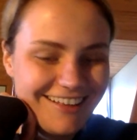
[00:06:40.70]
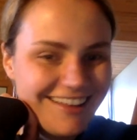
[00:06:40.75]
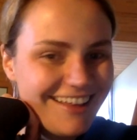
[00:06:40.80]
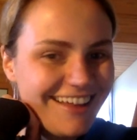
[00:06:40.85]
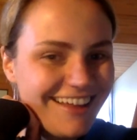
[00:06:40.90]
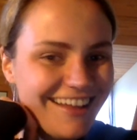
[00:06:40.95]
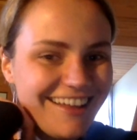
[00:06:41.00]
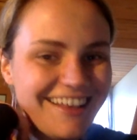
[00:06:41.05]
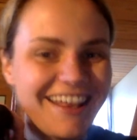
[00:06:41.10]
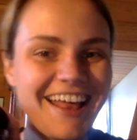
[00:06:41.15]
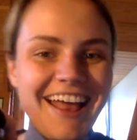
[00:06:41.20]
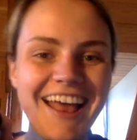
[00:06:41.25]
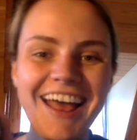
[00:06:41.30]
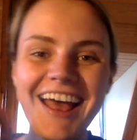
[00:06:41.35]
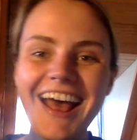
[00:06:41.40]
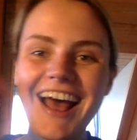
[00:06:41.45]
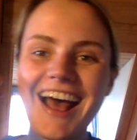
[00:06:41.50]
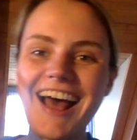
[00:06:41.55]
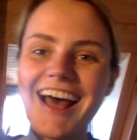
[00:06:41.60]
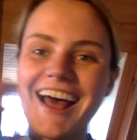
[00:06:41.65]

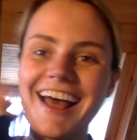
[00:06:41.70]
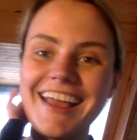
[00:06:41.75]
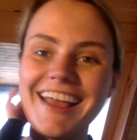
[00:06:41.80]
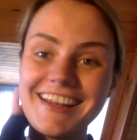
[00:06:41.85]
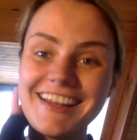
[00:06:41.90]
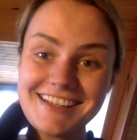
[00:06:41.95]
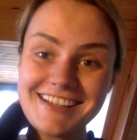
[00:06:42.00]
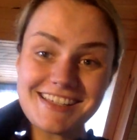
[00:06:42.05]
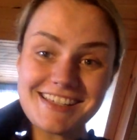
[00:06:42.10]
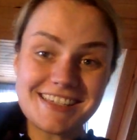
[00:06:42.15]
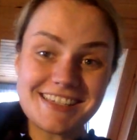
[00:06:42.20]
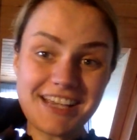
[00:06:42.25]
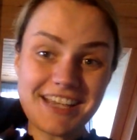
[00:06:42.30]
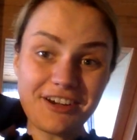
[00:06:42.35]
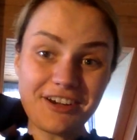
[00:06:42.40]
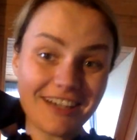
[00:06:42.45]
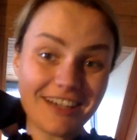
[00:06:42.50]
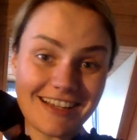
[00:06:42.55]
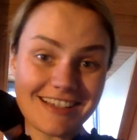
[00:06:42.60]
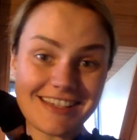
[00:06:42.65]
It is
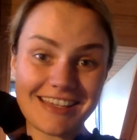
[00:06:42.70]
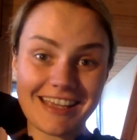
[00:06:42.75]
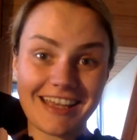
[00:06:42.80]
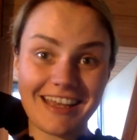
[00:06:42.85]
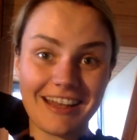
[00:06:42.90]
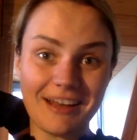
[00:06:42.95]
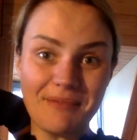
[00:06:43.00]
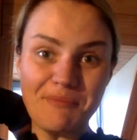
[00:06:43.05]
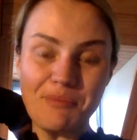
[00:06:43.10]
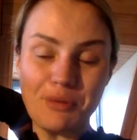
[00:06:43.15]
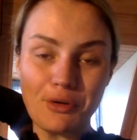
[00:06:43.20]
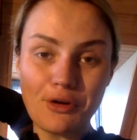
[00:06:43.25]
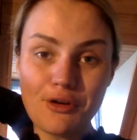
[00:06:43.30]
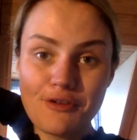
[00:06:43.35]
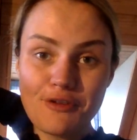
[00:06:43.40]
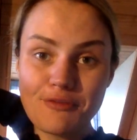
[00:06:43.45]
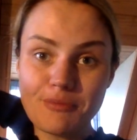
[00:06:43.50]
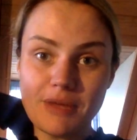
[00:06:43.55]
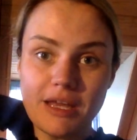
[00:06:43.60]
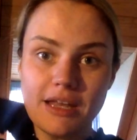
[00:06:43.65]
seriously an
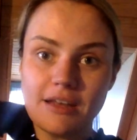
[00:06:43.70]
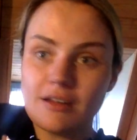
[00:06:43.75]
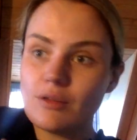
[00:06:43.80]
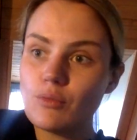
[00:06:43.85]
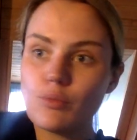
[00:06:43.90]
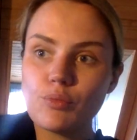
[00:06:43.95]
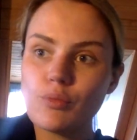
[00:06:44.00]
improvement,